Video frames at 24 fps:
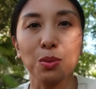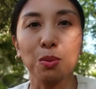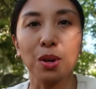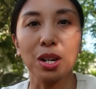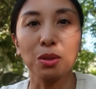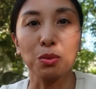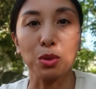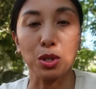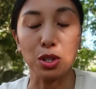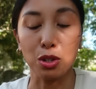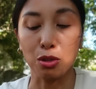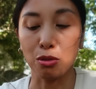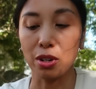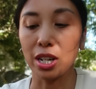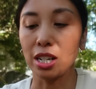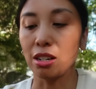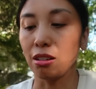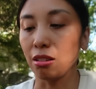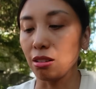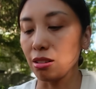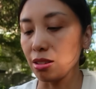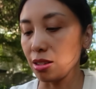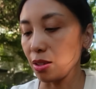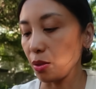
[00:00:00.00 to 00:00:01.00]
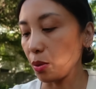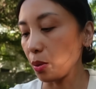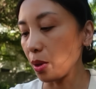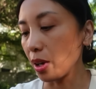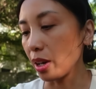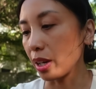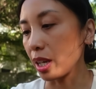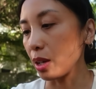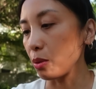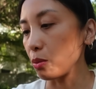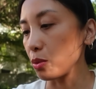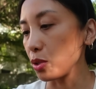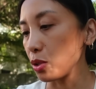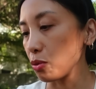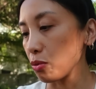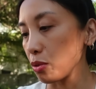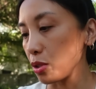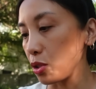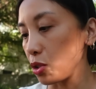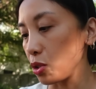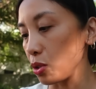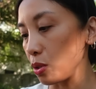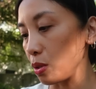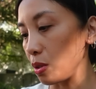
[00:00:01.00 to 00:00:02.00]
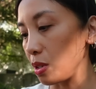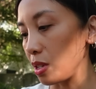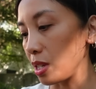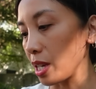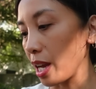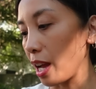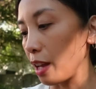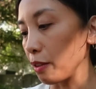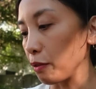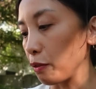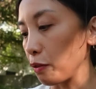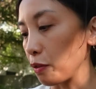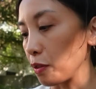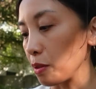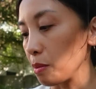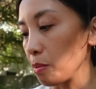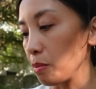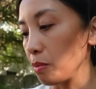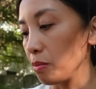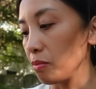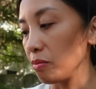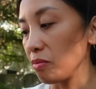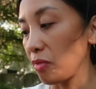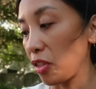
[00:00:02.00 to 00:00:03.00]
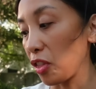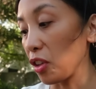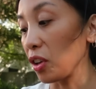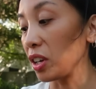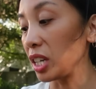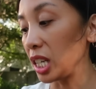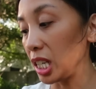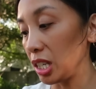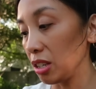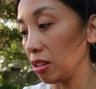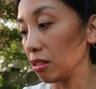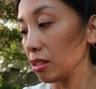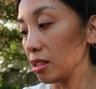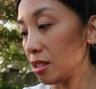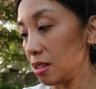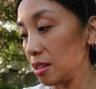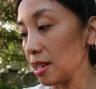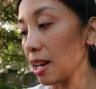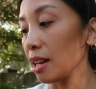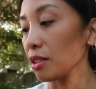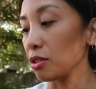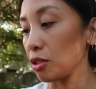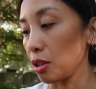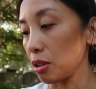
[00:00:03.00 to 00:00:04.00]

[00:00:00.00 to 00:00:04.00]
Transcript: one was $3 at work. It was reduced down from $30 down to